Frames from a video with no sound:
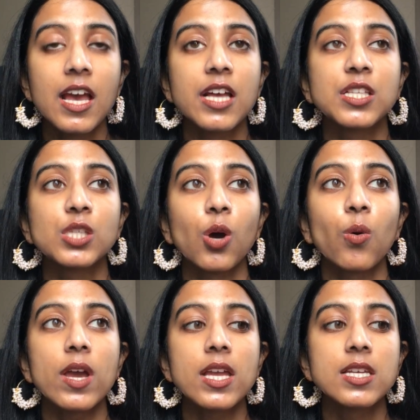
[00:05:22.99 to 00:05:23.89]

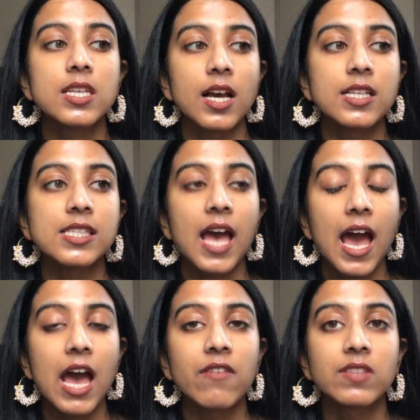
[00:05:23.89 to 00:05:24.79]
so it does
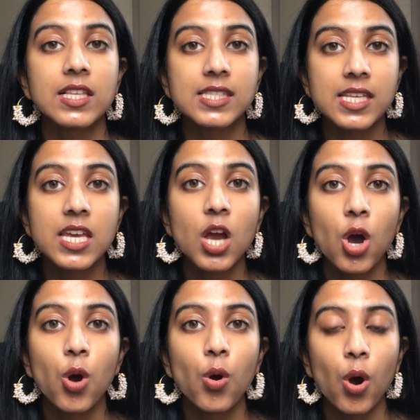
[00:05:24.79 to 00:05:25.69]
have the
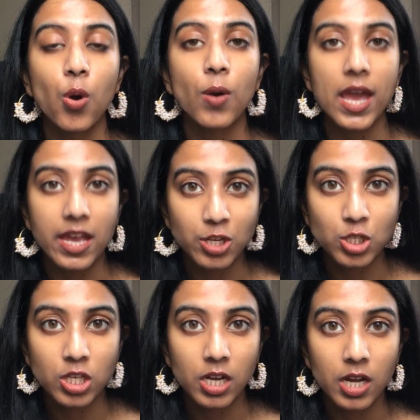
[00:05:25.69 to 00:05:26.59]
COOH